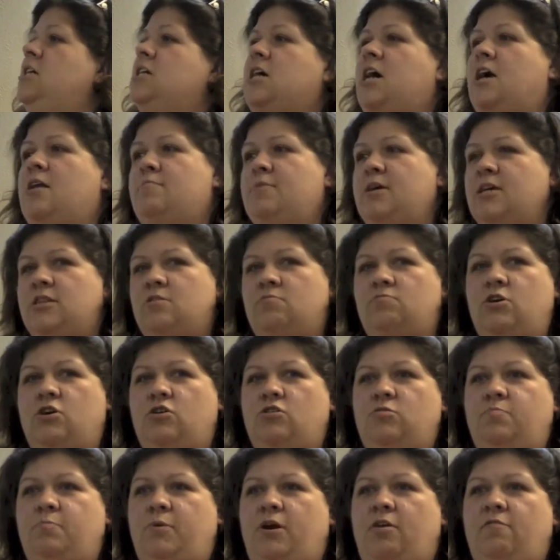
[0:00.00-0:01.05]
Got to make the
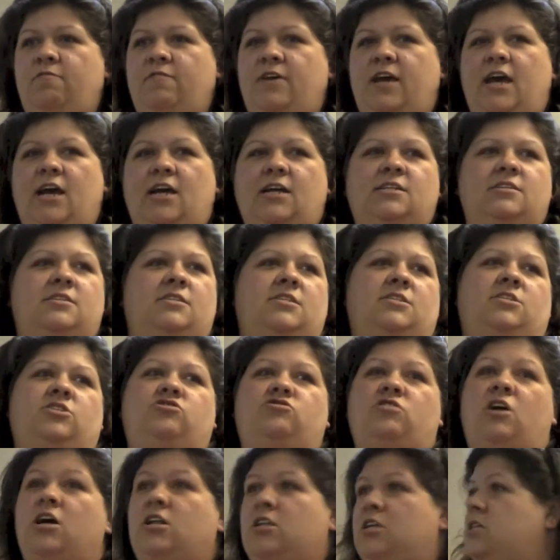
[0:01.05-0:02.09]
road perfect. This
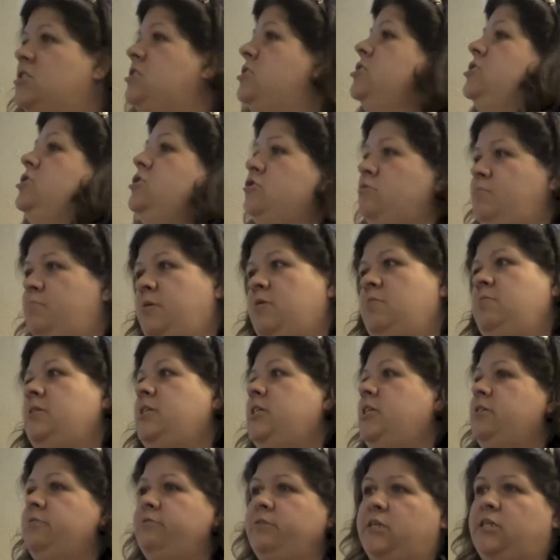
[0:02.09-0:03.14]
truck looks stupid. We
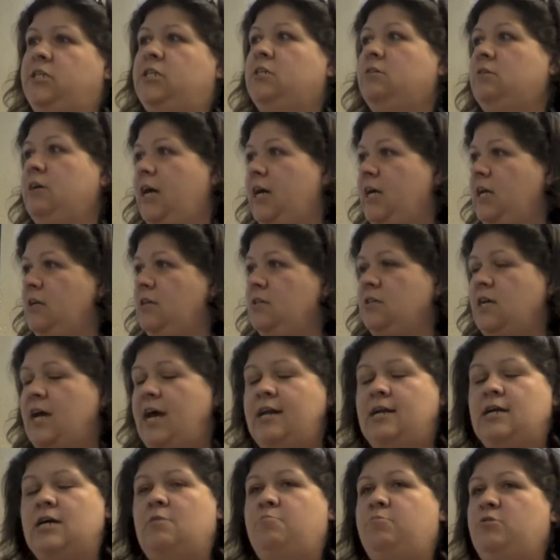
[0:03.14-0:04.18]
need to redo it. I
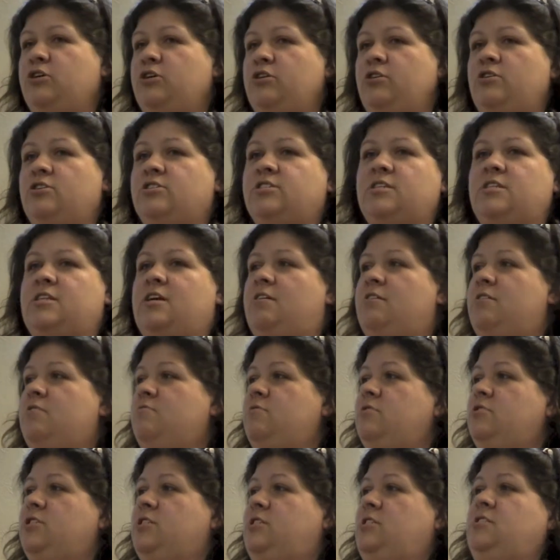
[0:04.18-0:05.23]
had a couple girls in there that
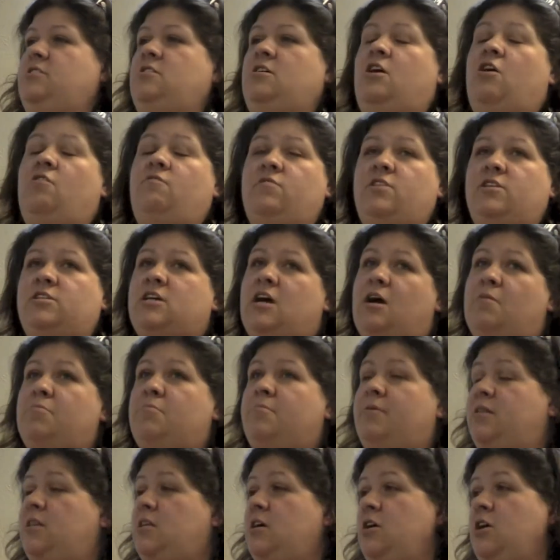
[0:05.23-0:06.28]
were just over the top
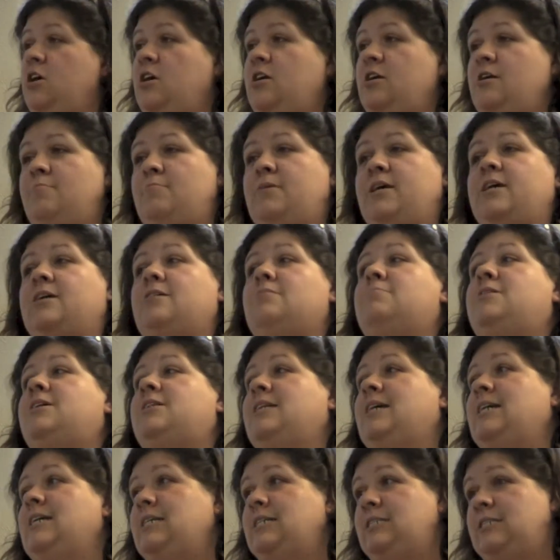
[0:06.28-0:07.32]
about the art, and I'm like, come
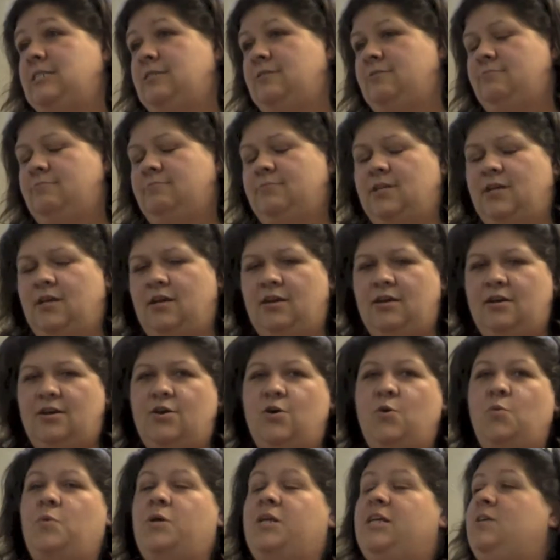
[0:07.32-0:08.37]
on, ladies.
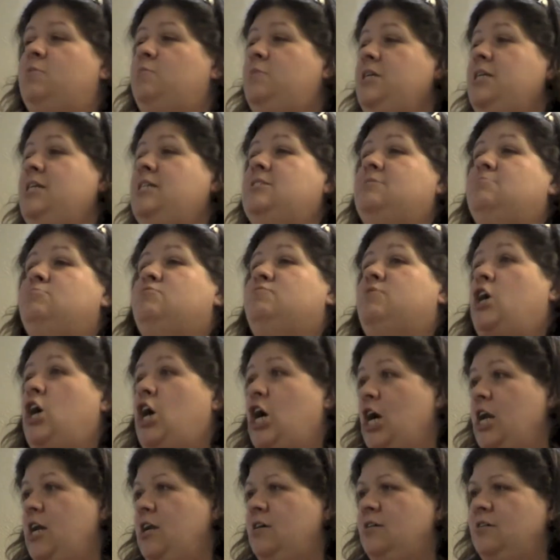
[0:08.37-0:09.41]
We need to move
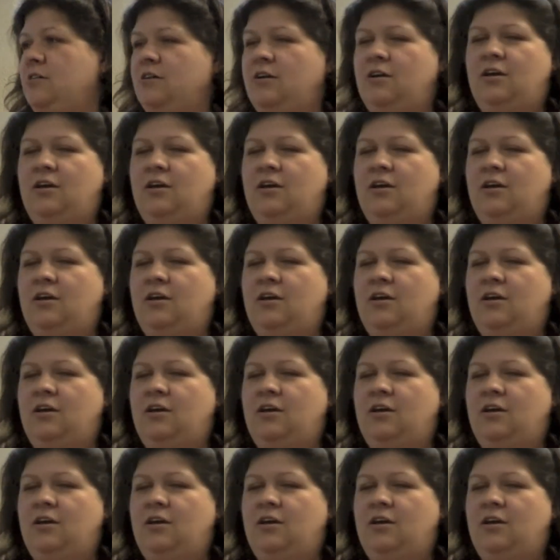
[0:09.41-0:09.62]
on.